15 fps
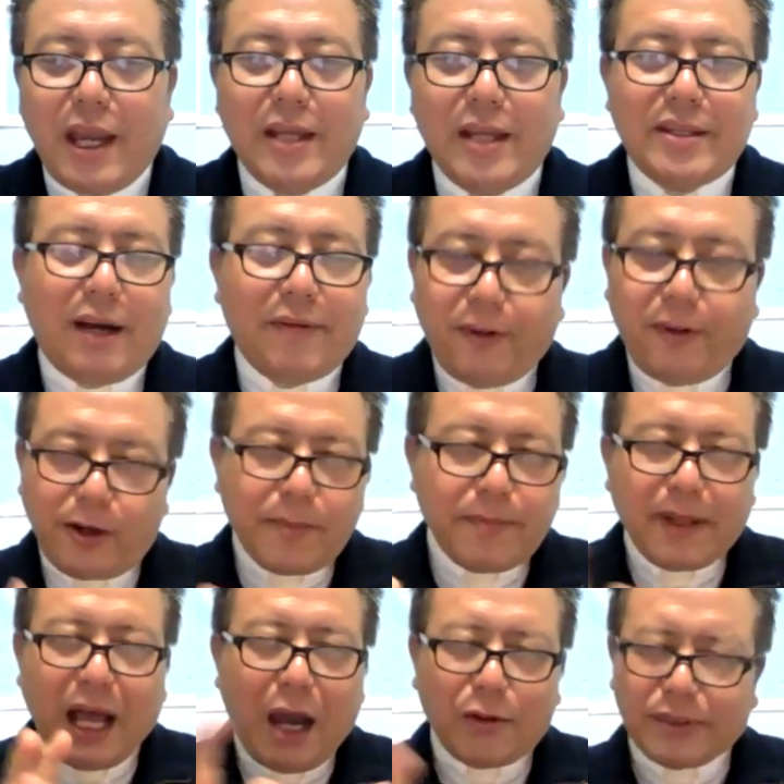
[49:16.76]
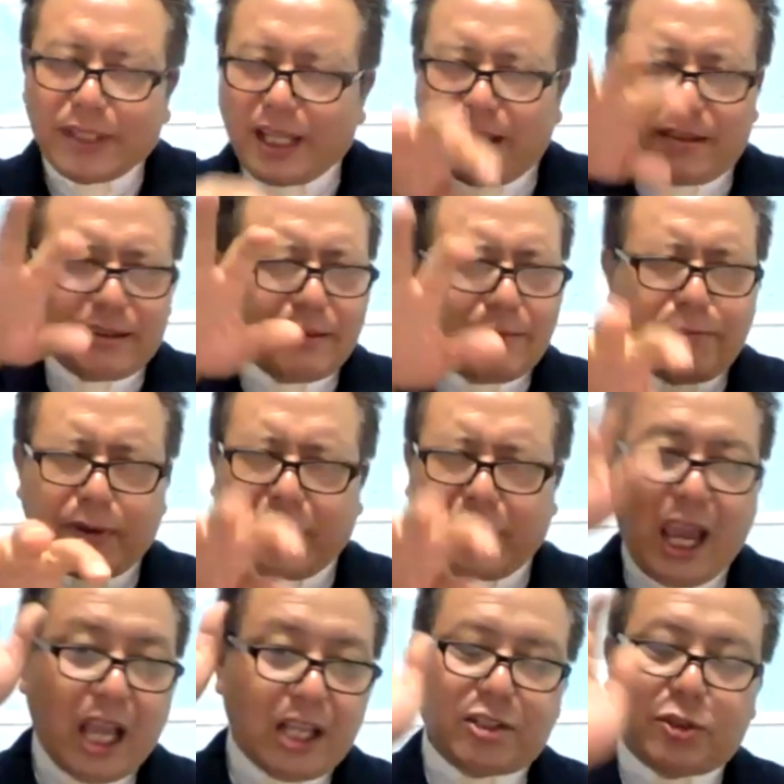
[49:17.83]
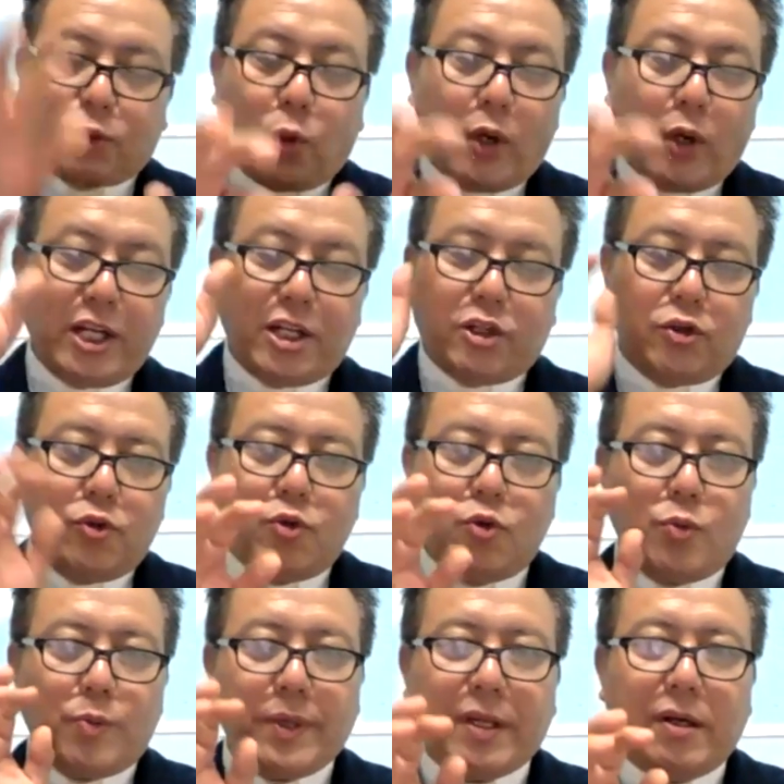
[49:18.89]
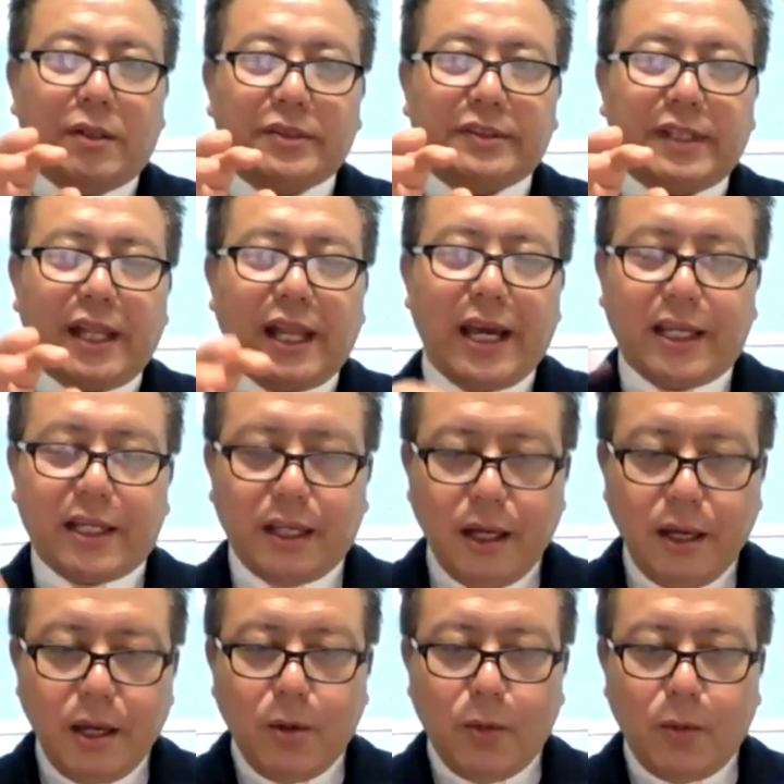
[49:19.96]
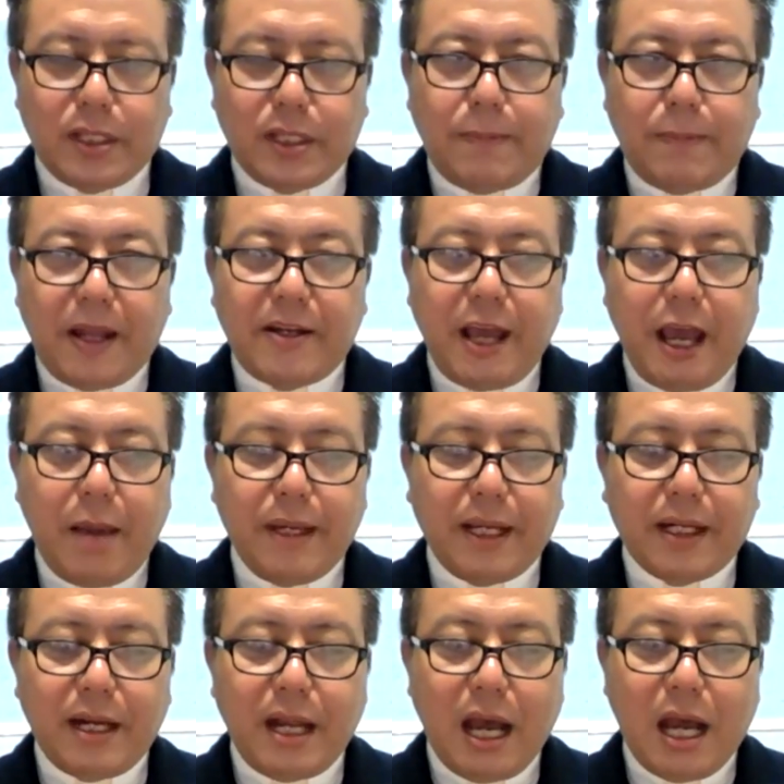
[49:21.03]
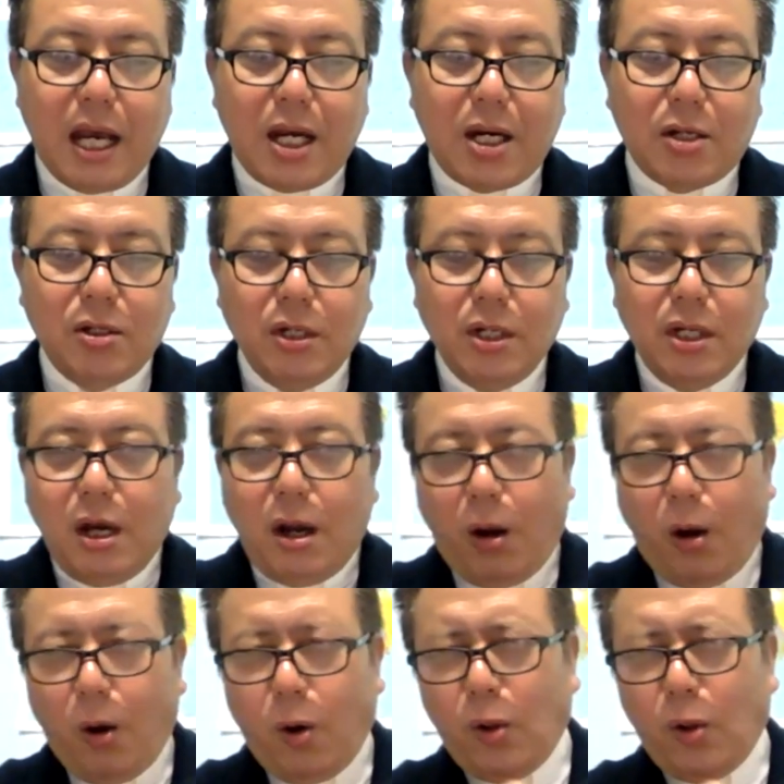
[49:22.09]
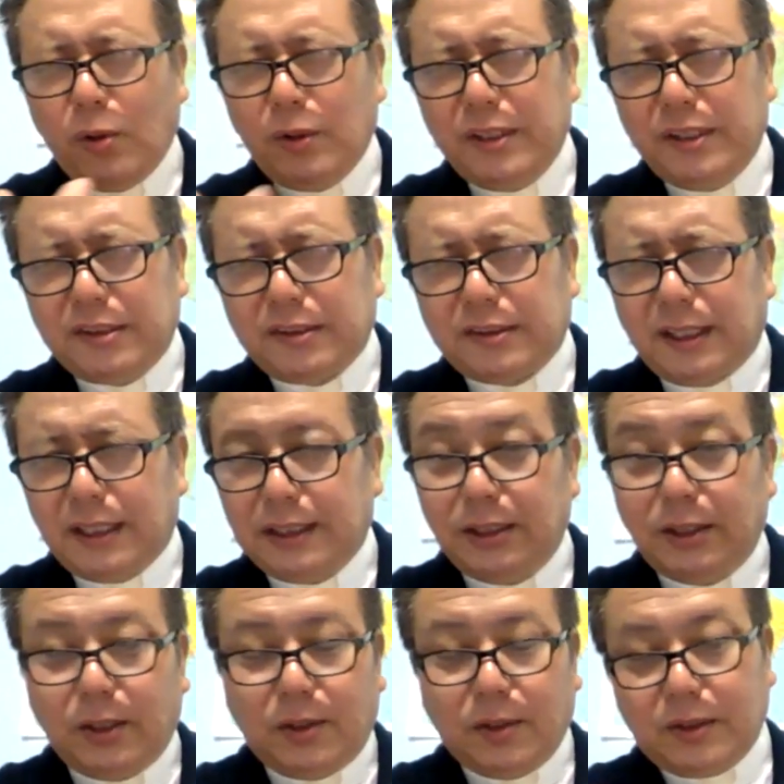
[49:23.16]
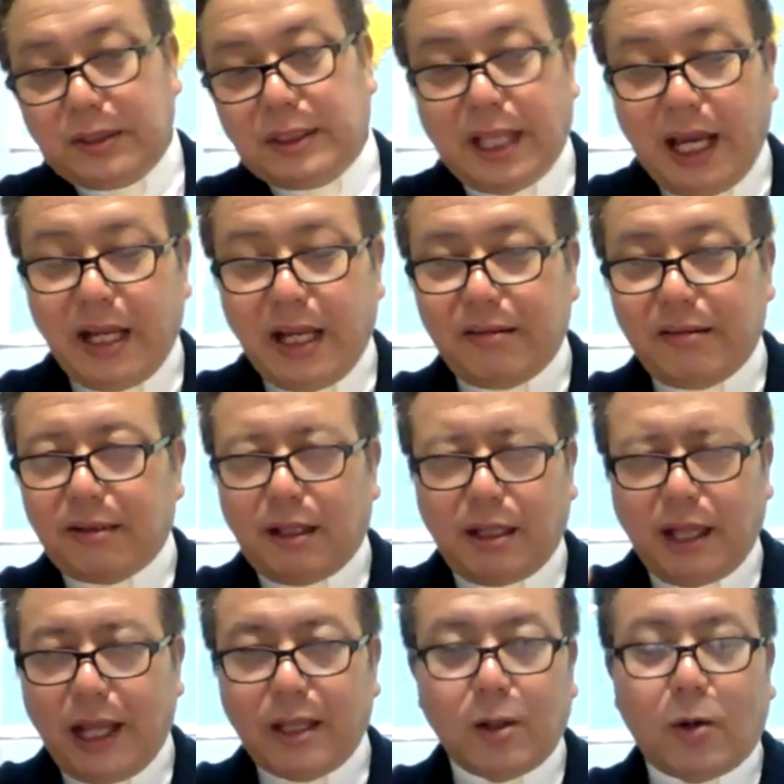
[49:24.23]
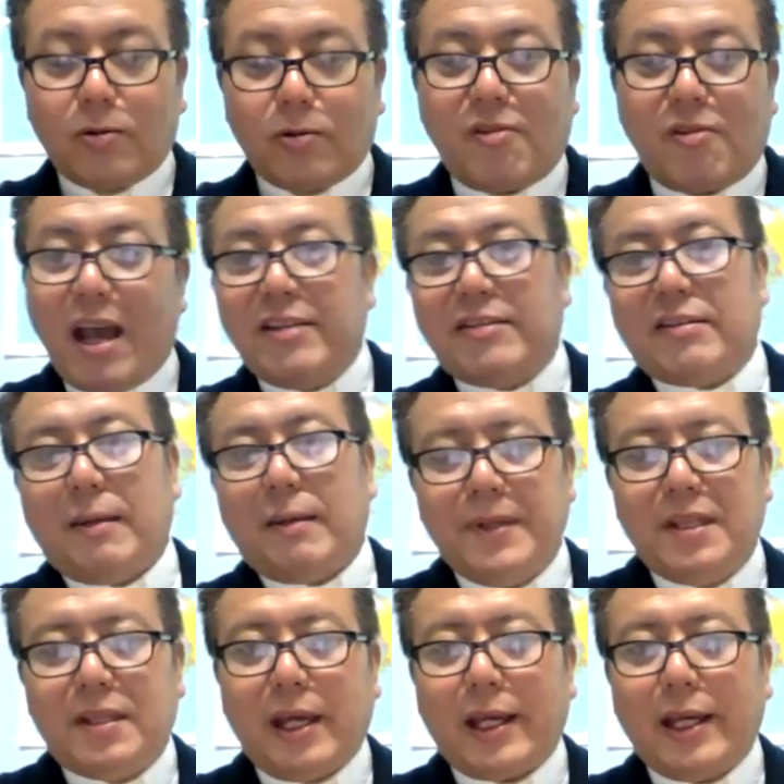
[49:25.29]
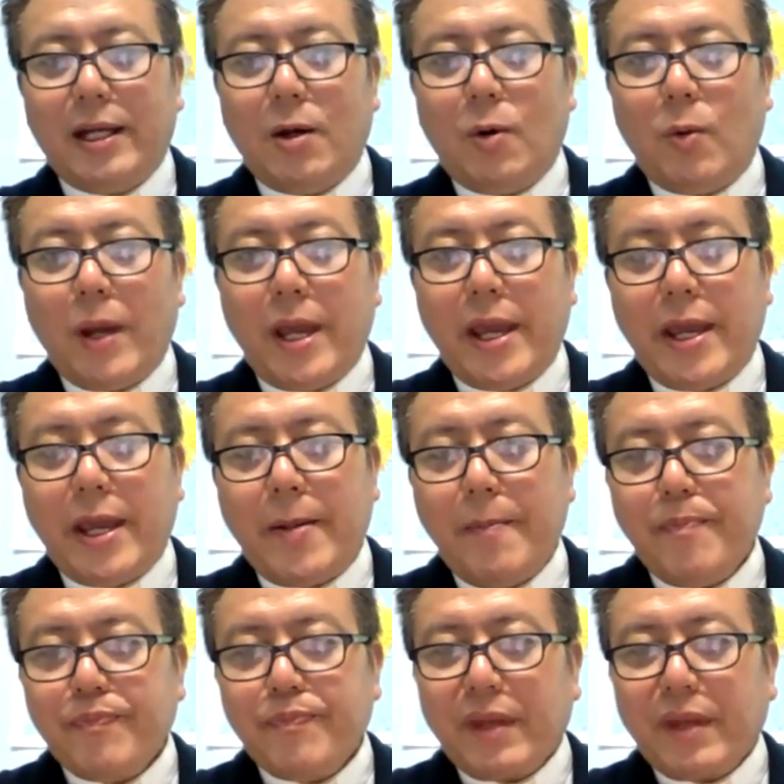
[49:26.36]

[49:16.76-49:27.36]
and the affordable housing is a catch-22, because like with the pandemic now, all these tenants, landlord rights have been taken away.